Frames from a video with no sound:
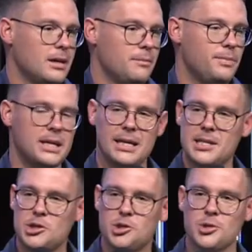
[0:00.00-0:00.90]
but yet
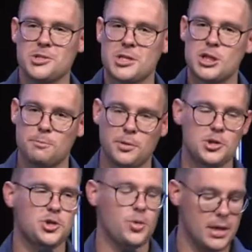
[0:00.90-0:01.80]
he chooses to
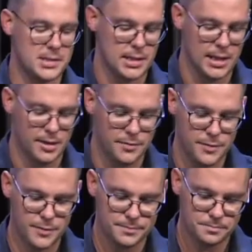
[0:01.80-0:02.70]
pursue us in
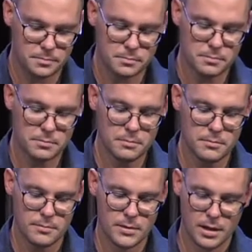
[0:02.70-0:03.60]
love.
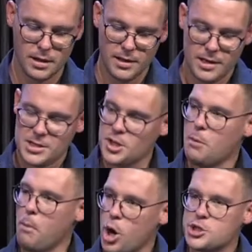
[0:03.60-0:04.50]
So, the
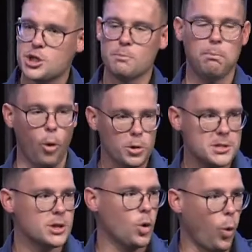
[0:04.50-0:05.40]
most
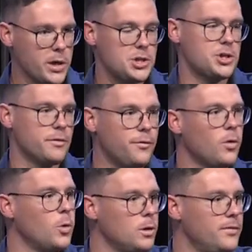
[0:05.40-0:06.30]
important question for
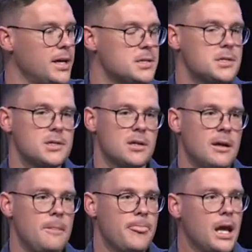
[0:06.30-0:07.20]
all of us
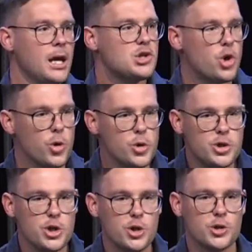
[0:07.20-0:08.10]
is Who
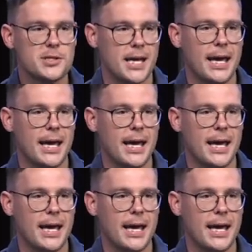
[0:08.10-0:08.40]
do you say